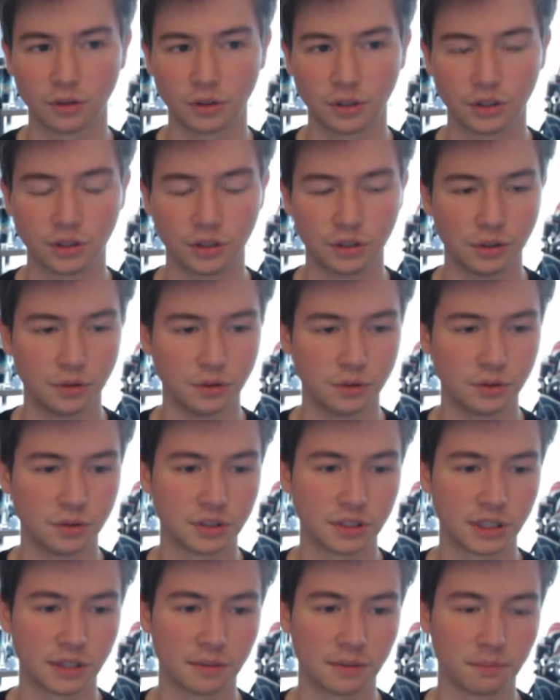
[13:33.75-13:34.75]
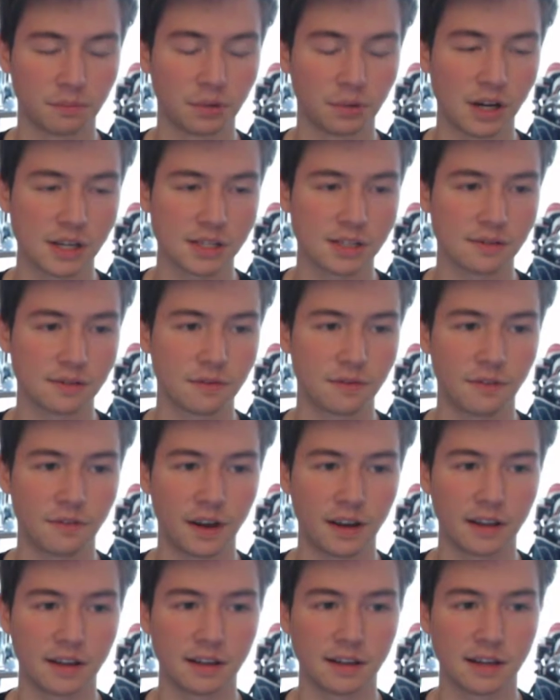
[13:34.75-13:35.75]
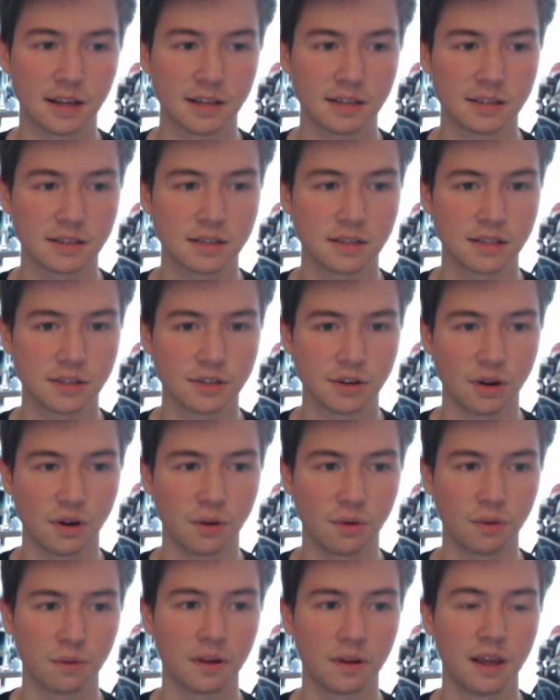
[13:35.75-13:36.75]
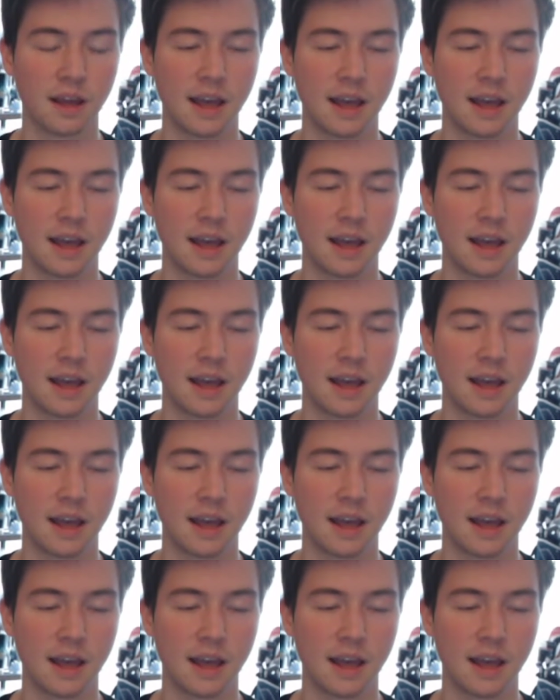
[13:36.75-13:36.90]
huge and impressive fight against his own